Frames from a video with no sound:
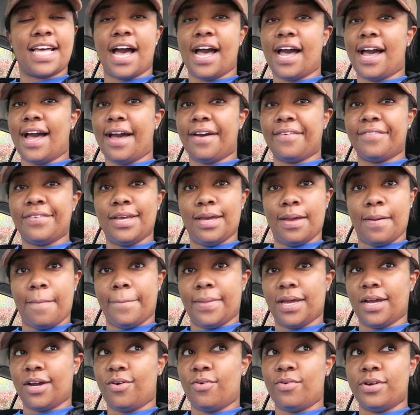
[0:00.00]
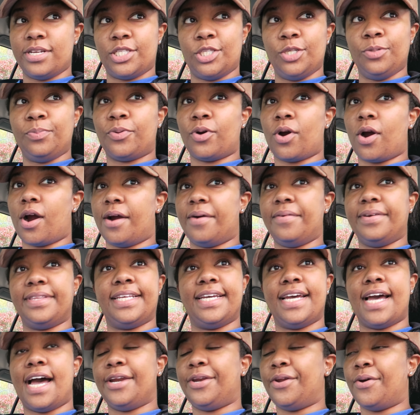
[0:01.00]
I haven't been going super hard with
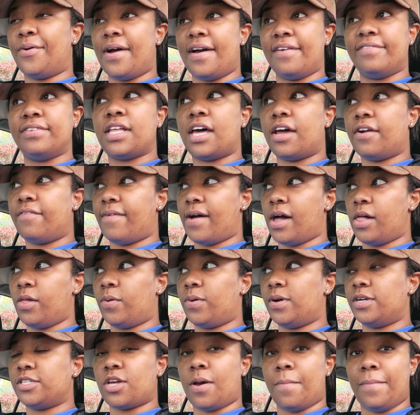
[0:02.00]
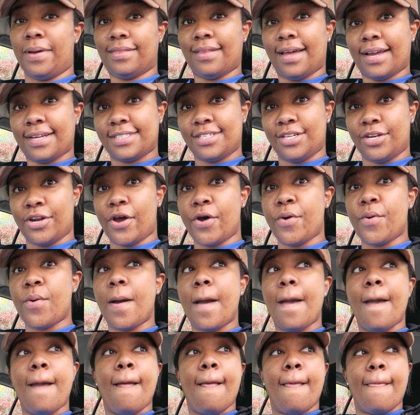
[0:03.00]
it. I don't have a lot of followers on my like to know,
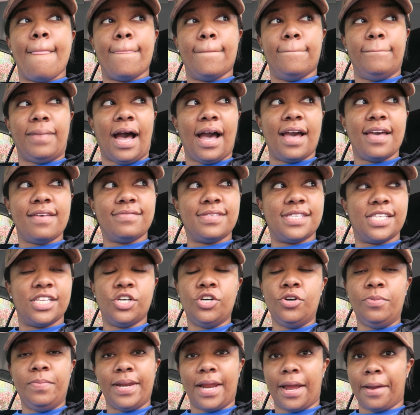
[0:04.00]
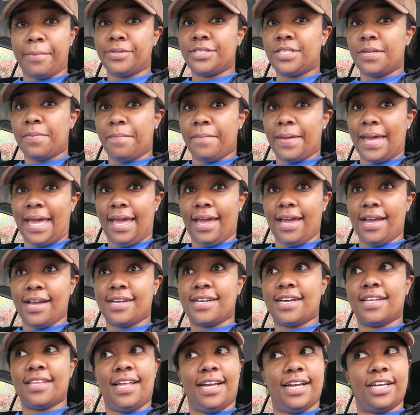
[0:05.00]
but I have still been able to make
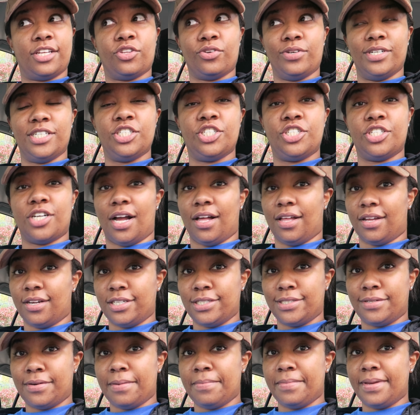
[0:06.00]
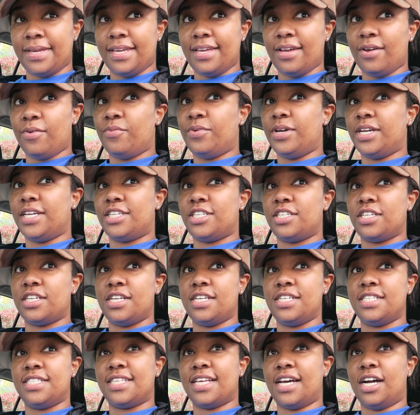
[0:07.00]
like $300 from it, which
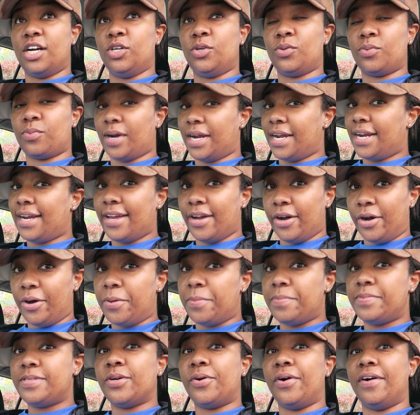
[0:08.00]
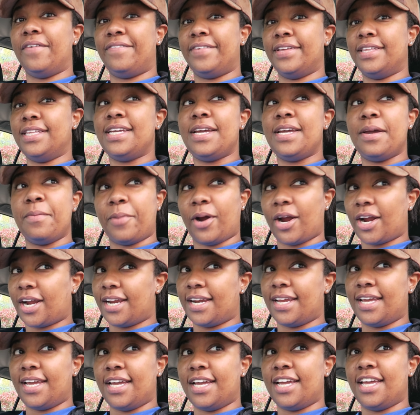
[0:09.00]
is a great help. So affiliate
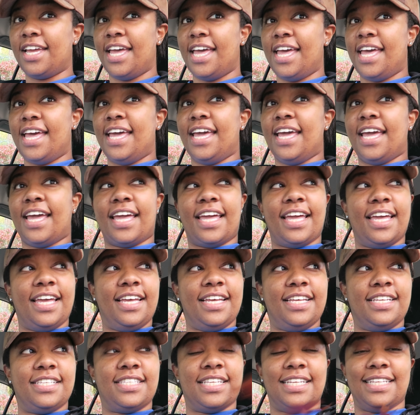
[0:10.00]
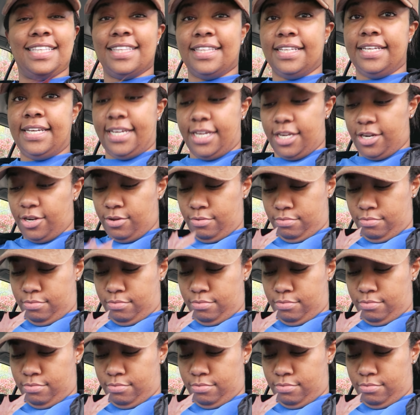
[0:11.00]
marketing is lit.